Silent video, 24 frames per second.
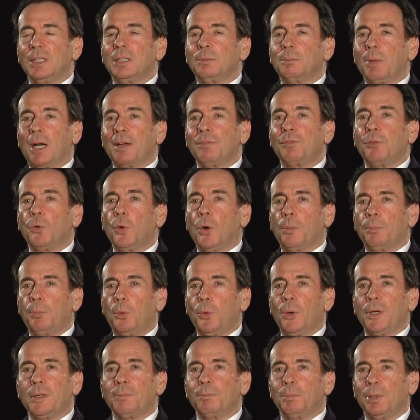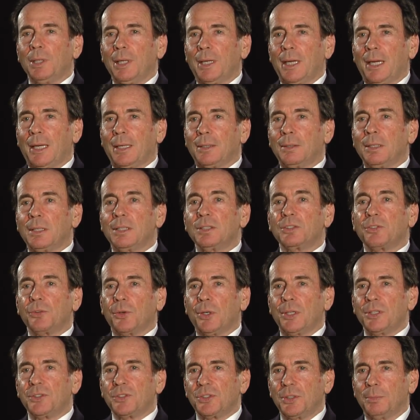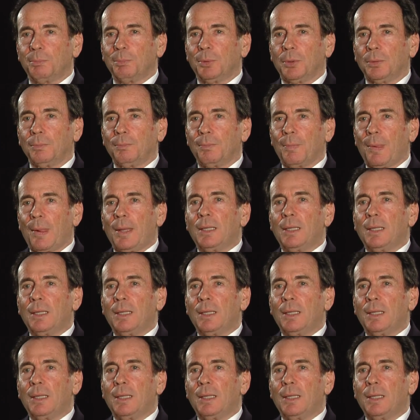My 4-point plan is very simple.